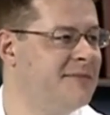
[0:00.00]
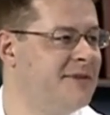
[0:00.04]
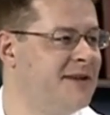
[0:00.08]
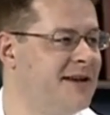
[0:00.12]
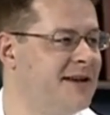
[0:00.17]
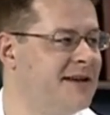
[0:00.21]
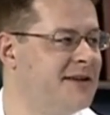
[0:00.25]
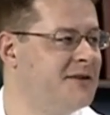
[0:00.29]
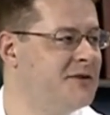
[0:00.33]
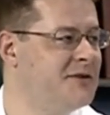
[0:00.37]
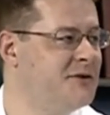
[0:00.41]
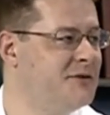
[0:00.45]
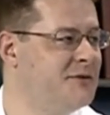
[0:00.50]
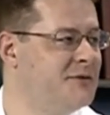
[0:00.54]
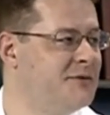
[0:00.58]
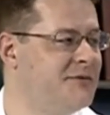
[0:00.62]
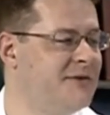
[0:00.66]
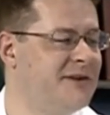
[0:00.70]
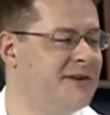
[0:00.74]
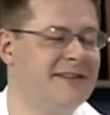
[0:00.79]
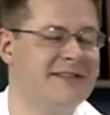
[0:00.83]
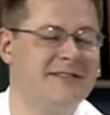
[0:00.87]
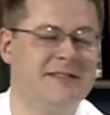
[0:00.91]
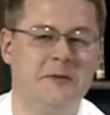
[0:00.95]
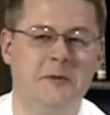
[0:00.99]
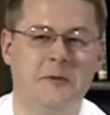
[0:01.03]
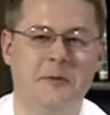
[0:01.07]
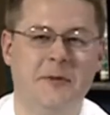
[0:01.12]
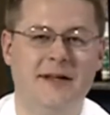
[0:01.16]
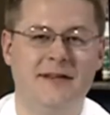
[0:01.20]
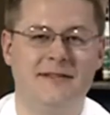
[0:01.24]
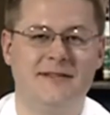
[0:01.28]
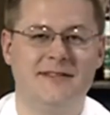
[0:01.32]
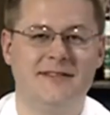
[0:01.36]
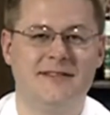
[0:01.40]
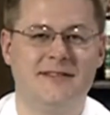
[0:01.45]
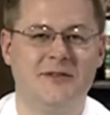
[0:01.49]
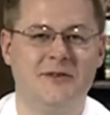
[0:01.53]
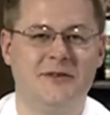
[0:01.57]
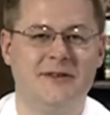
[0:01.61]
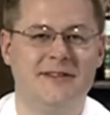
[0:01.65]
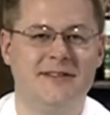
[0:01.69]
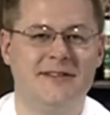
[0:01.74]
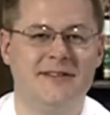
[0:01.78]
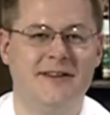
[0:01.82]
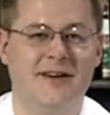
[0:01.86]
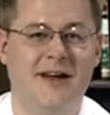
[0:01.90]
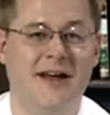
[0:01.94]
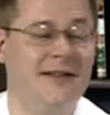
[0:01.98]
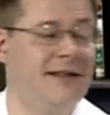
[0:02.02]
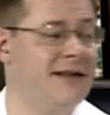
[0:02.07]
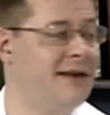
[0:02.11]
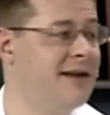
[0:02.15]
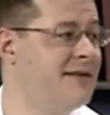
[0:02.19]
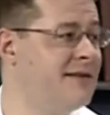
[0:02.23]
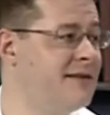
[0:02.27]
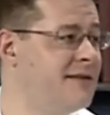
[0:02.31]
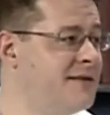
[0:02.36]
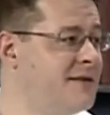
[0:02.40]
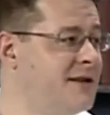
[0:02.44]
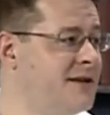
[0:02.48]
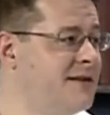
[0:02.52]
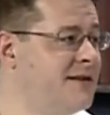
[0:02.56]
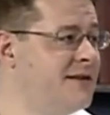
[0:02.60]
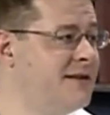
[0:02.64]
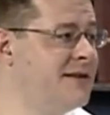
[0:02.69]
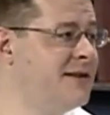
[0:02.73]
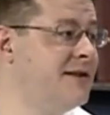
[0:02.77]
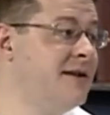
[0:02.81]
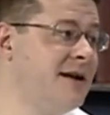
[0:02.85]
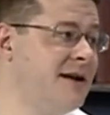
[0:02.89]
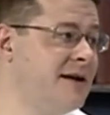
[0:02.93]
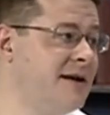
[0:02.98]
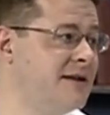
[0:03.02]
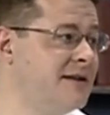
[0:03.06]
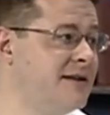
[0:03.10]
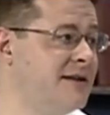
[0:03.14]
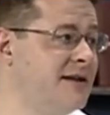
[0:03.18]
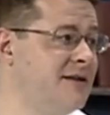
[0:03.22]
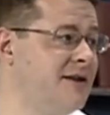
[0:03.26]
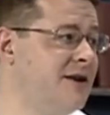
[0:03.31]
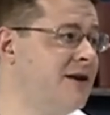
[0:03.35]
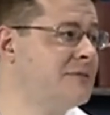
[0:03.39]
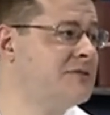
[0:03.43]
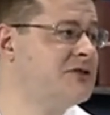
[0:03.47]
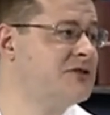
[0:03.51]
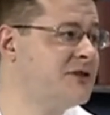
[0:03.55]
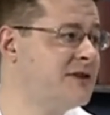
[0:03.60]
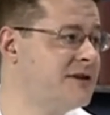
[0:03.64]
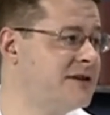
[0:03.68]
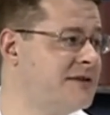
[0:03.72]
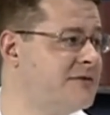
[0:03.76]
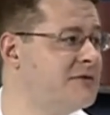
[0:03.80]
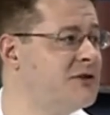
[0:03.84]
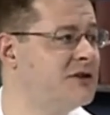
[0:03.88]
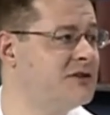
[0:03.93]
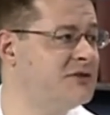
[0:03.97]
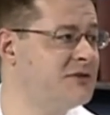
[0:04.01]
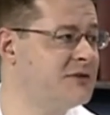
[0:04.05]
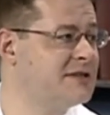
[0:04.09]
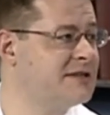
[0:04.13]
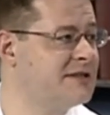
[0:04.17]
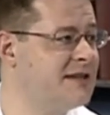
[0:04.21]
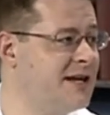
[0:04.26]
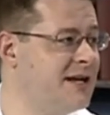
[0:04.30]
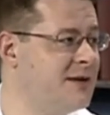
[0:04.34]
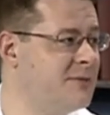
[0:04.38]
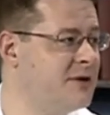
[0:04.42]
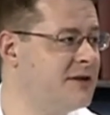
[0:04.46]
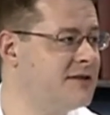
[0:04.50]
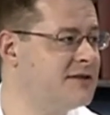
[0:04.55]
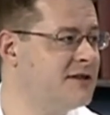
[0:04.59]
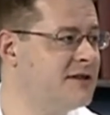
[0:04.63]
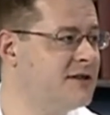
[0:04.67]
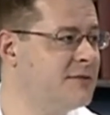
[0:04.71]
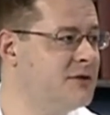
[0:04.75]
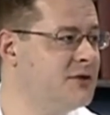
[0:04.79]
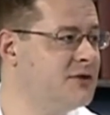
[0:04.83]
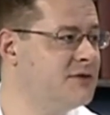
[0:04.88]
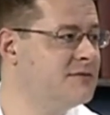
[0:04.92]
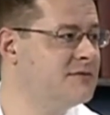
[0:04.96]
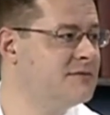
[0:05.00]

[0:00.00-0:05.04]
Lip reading: Yeah, you do find some amazing stories. Didn't Neil Armstrong convert to Islam when he's on the moon?